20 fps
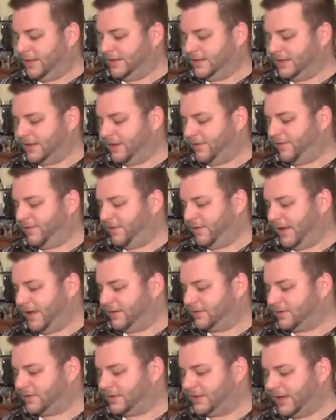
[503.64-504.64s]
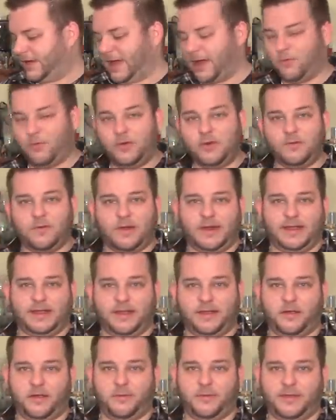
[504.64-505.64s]
definitely interesting. I wouldn't want to
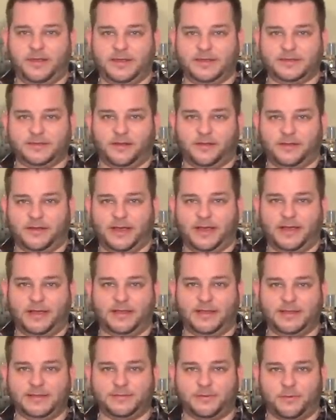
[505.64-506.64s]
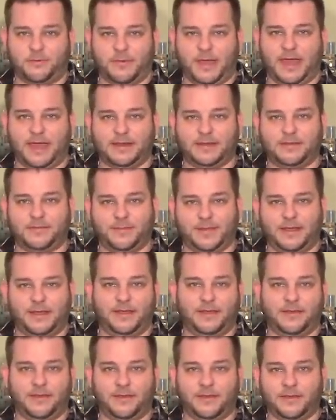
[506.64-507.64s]
carry one of these all day. These were made to
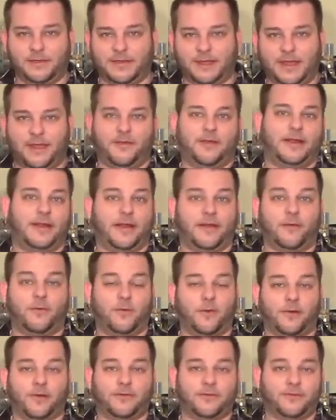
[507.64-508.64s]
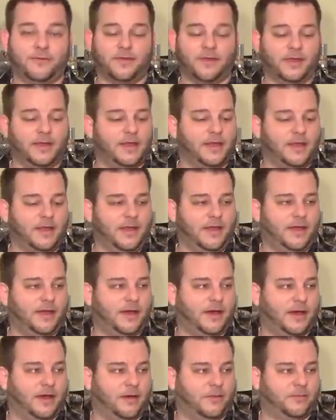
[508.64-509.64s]
be carried on a horse.
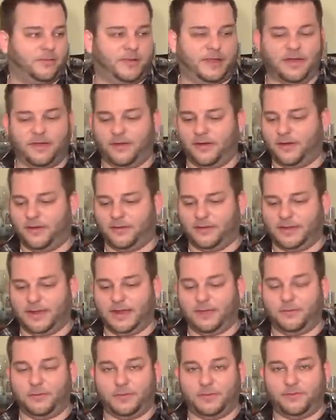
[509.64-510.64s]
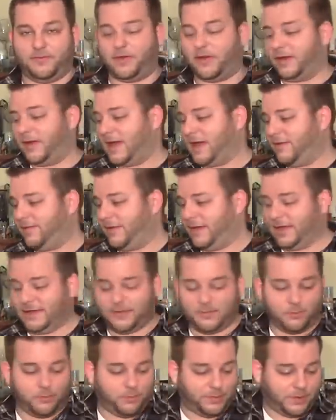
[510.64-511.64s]
Um, carrying it all day would be very heavy, and
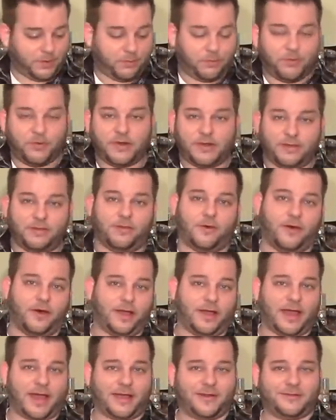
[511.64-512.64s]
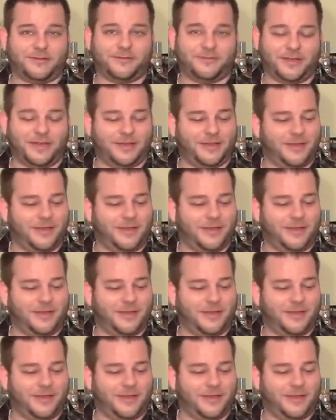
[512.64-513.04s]
they're, they're pretty long actually